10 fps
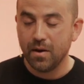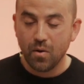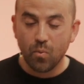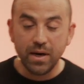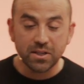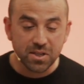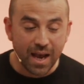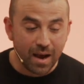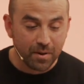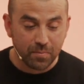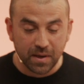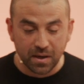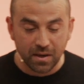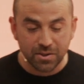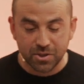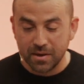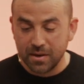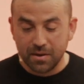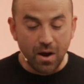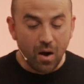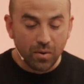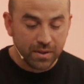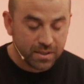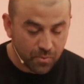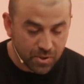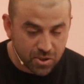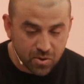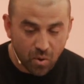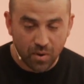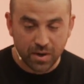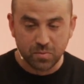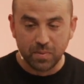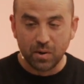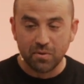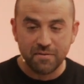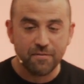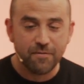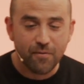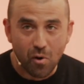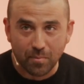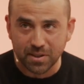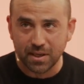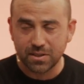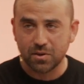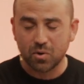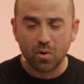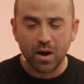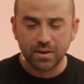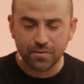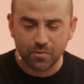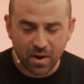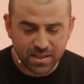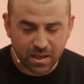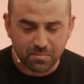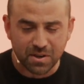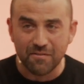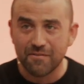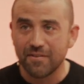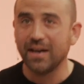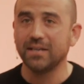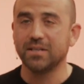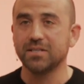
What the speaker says: We Sabbath because not only does it restore us, but it reforms us. The cross of Christ comes and finds